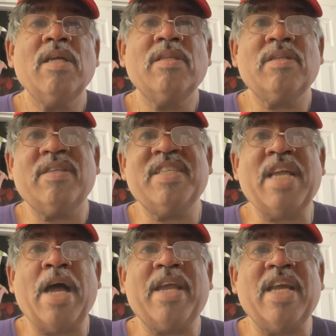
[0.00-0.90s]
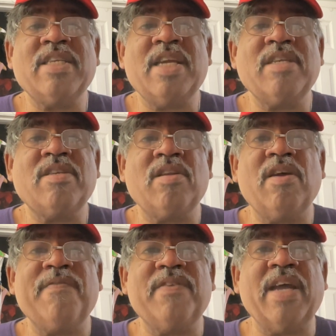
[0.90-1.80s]
So this is Al Kahn saying so
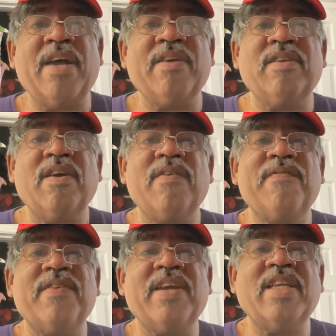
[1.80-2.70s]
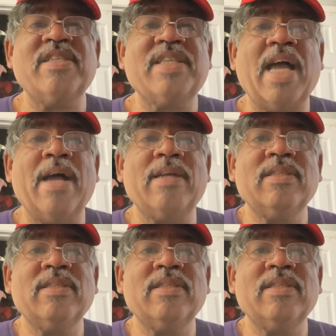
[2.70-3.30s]
long for now, and don't forget your stop.